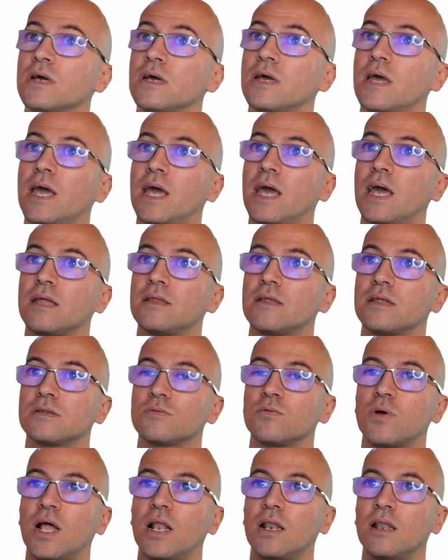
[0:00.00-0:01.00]
and as
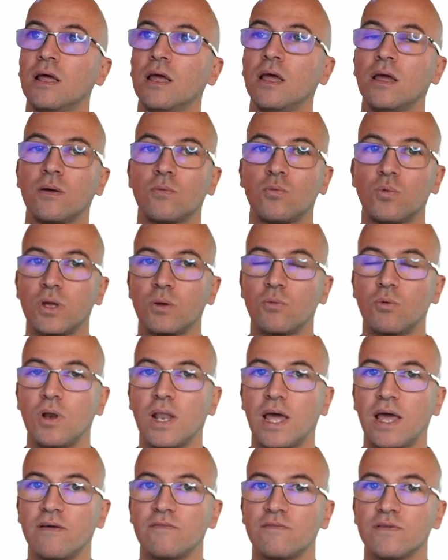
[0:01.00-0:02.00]
well we will
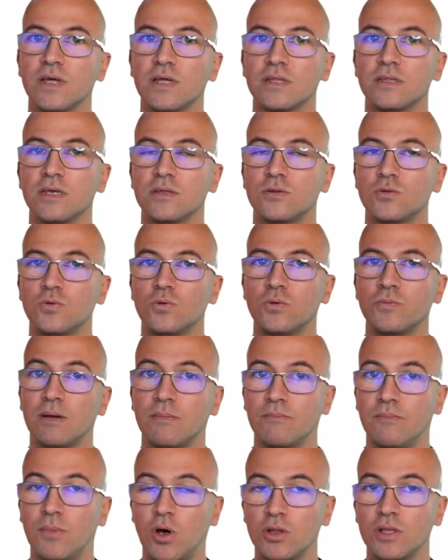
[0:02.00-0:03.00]
have the two
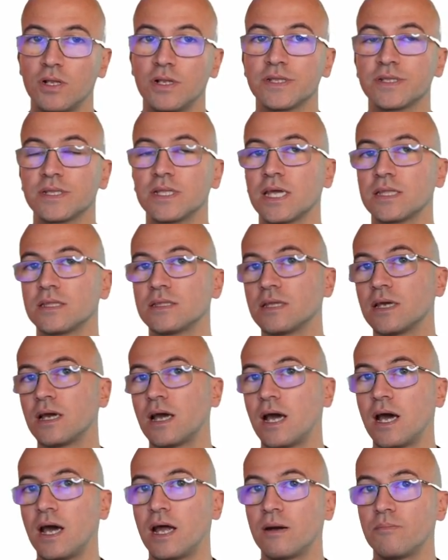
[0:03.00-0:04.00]
models that uh,
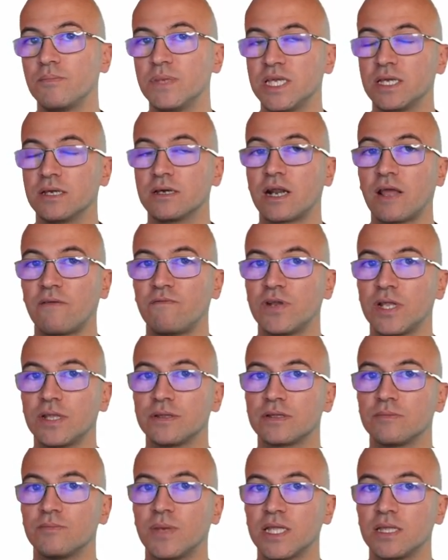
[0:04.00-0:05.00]
are being
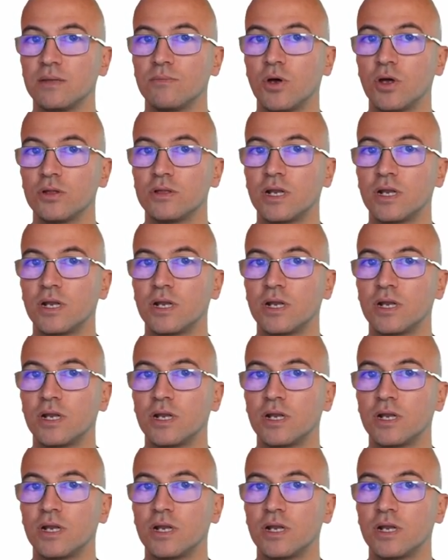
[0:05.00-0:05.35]
referenced by the model